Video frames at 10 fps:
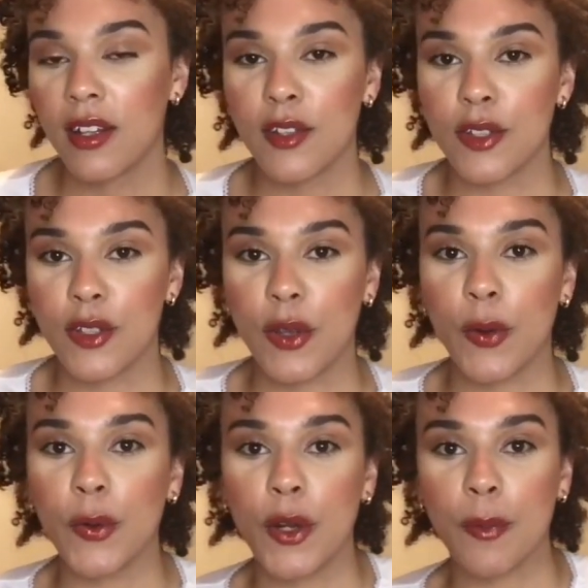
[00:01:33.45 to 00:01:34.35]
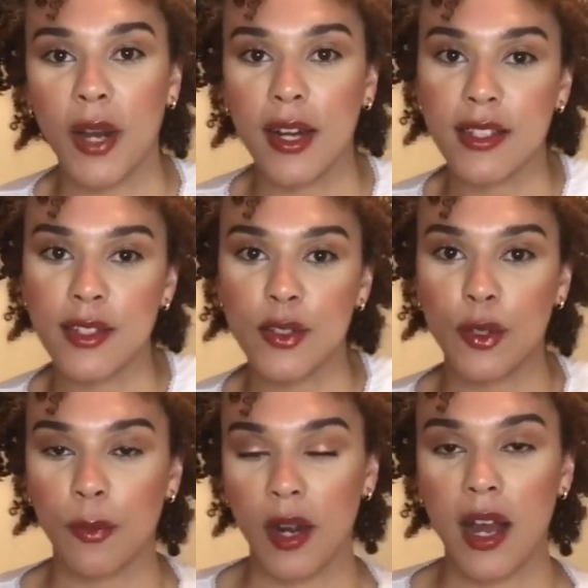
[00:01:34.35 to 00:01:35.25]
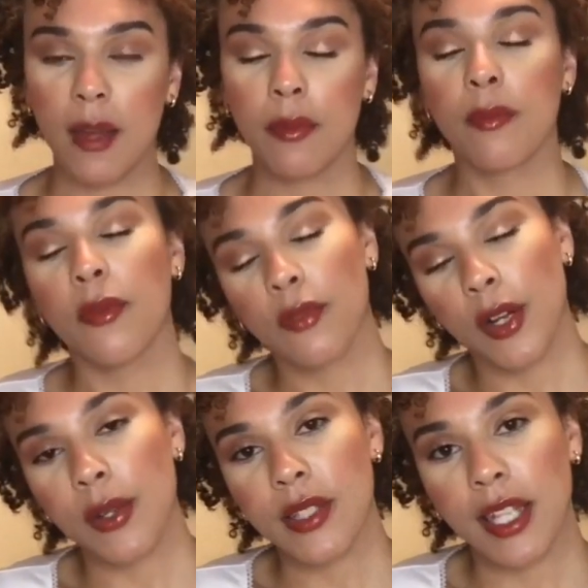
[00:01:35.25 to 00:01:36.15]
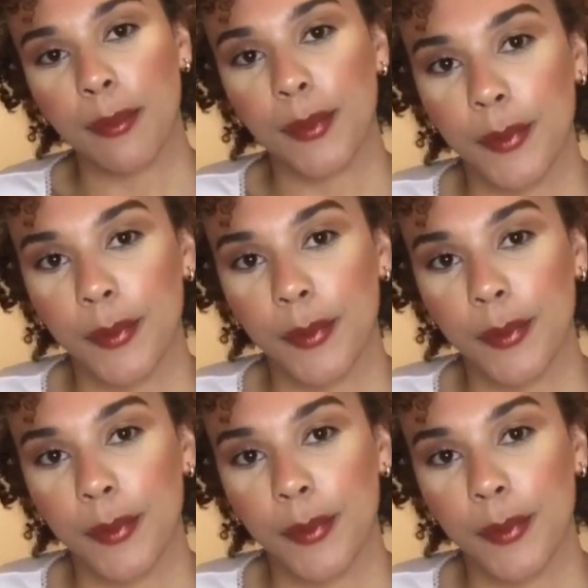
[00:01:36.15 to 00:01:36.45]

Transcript: so your brain isn't super hyped before you sleep.